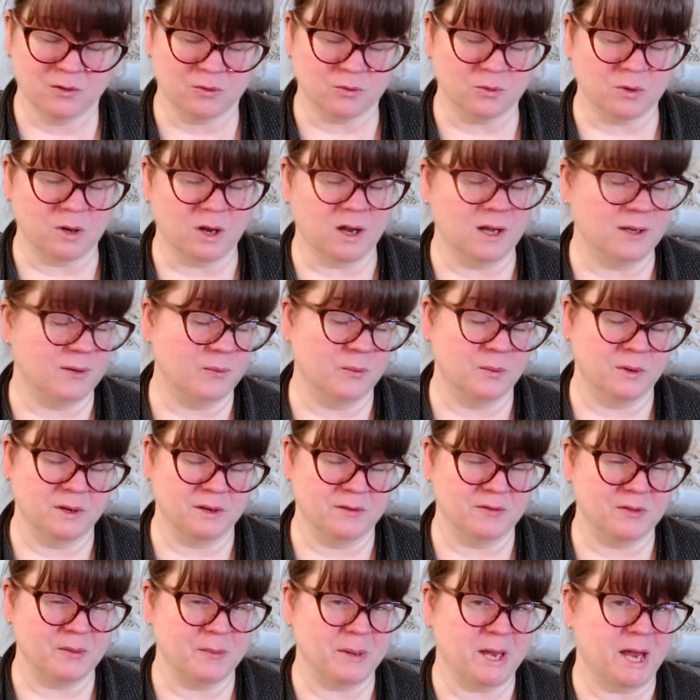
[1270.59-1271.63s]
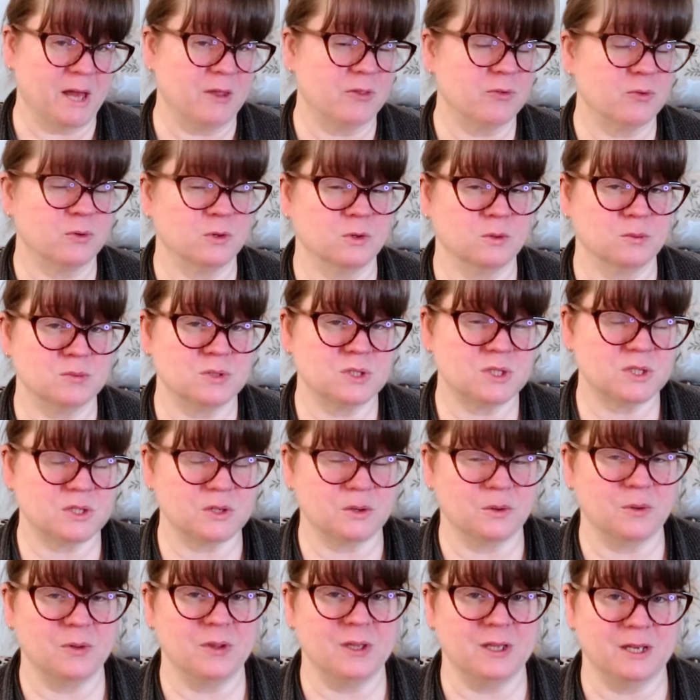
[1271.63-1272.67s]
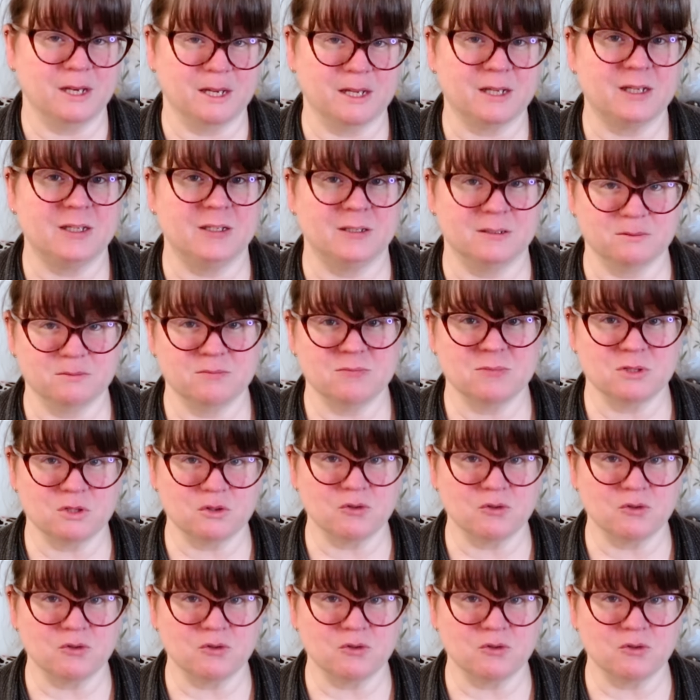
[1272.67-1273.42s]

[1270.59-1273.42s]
rod in one of the bathrooms so that it can